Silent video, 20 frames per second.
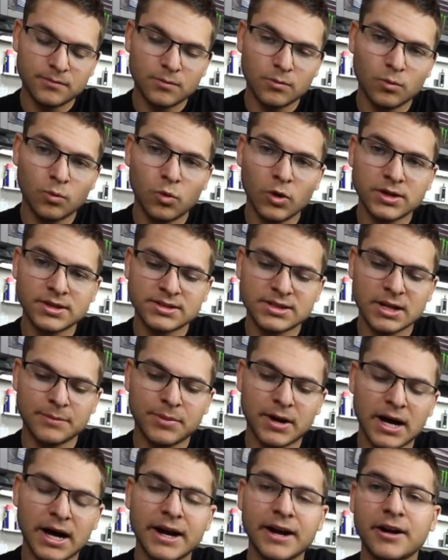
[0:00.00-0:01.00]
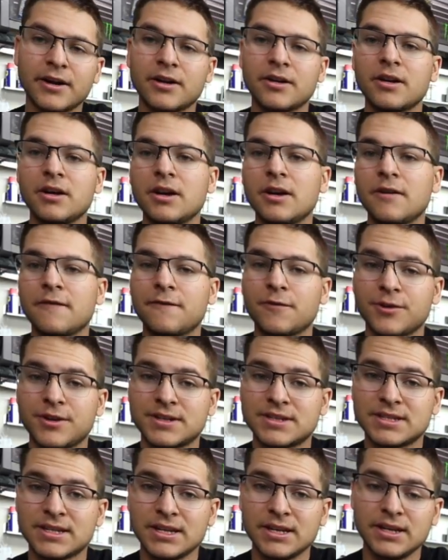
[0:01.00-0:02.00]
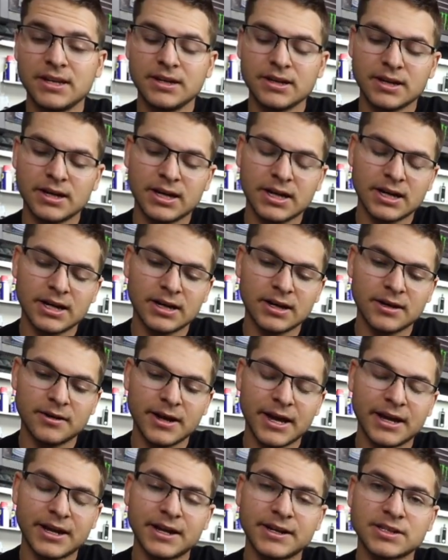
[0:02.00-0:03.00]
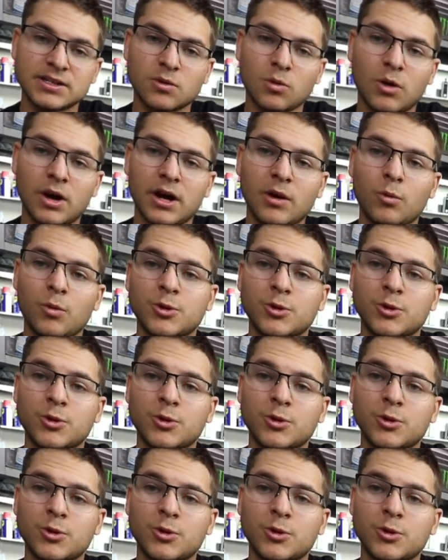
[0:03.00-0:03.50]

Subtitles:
one step higher for the C anti-squat,